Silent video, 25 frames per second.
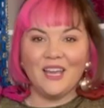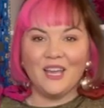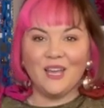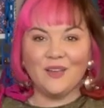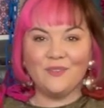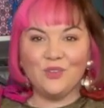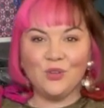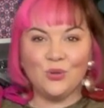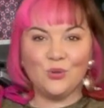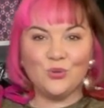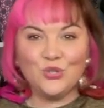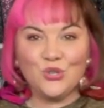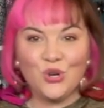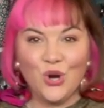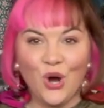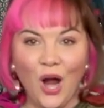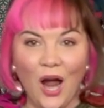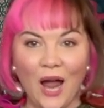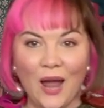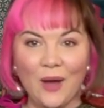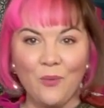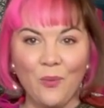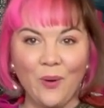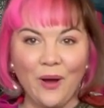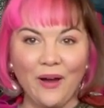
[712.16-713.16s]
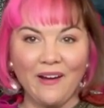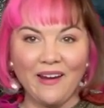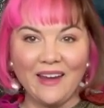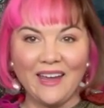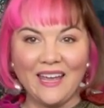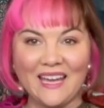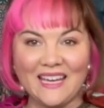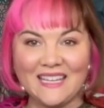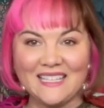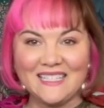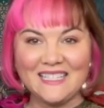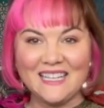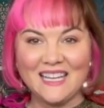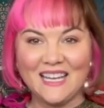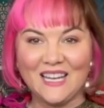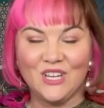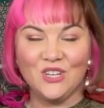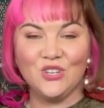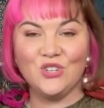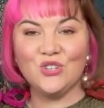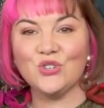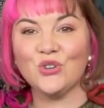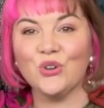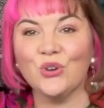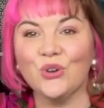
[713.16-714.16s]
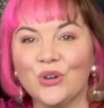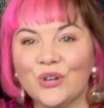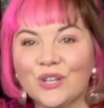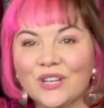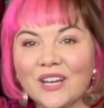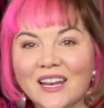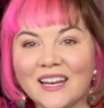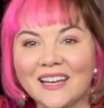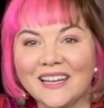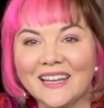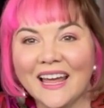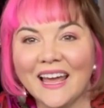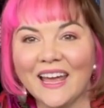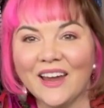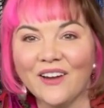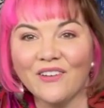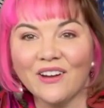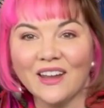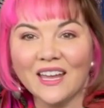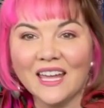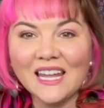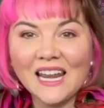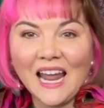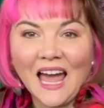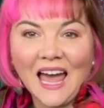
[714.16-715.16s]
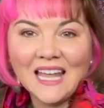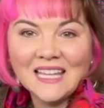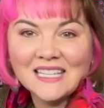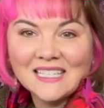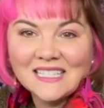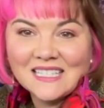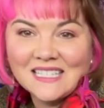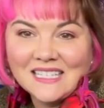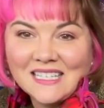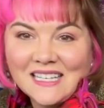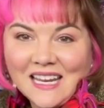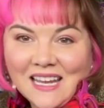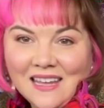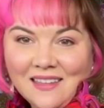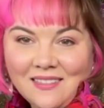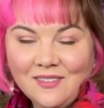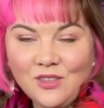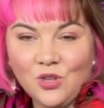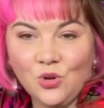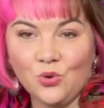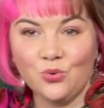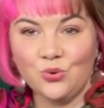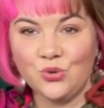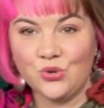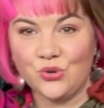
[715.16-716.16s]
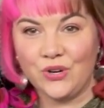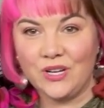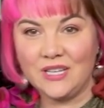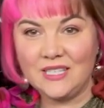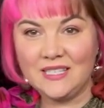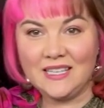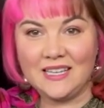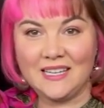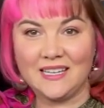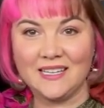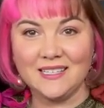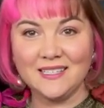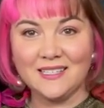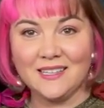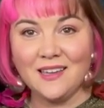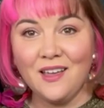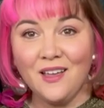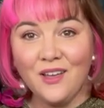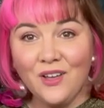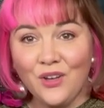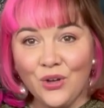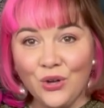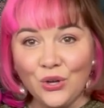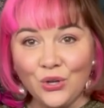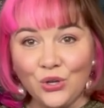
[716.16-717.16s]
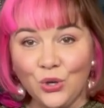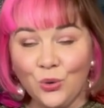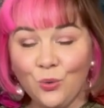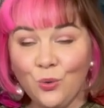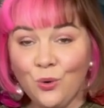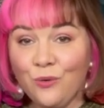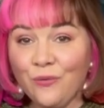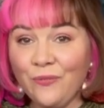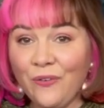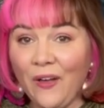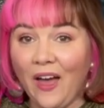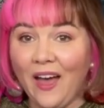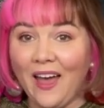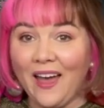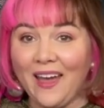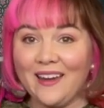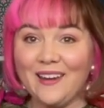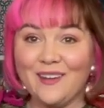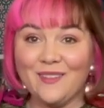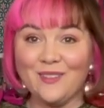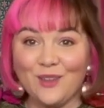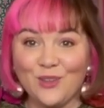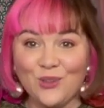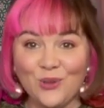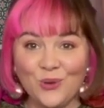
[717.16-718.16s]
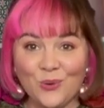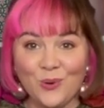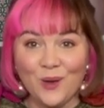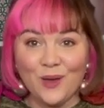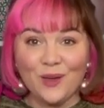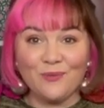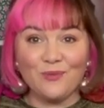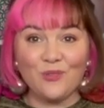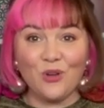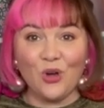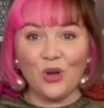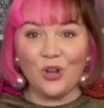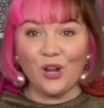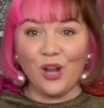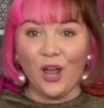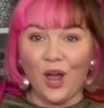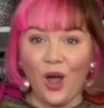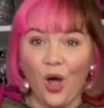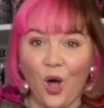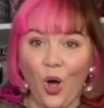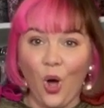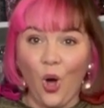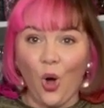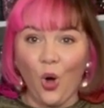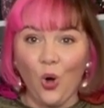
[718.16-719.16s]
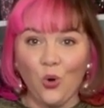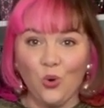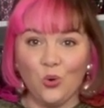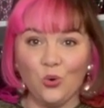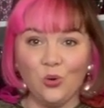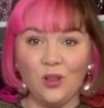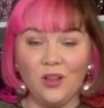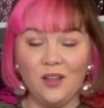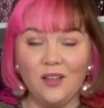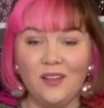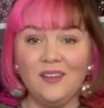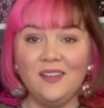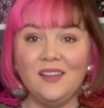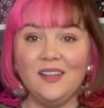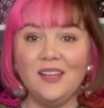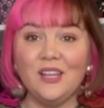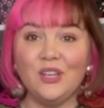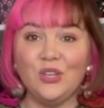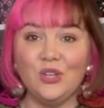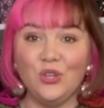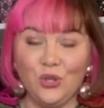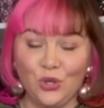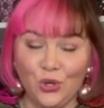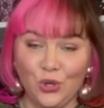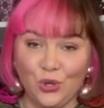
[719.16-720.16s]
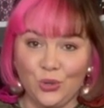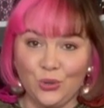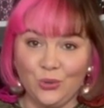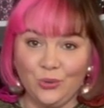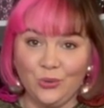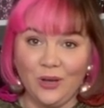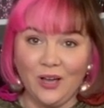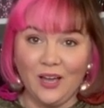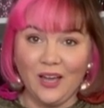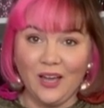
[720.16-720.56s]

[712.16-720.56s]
If you try wearing a t-shirt and layering it underneath your dresses, you'll find that you have got a whole new